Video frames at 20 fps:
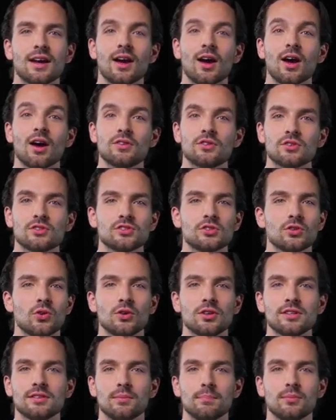
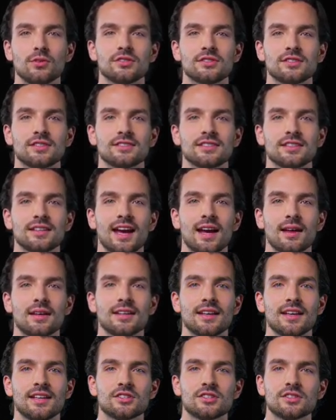underscoring the persistent
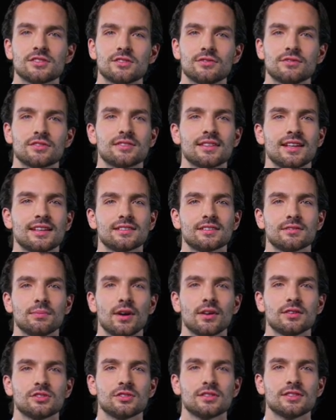allegations of
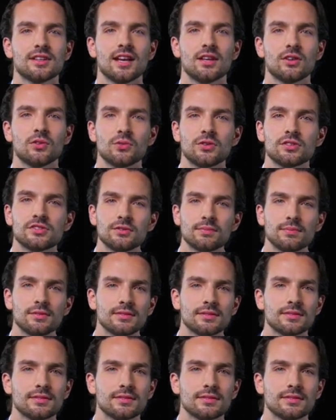state-sponsored terrorism.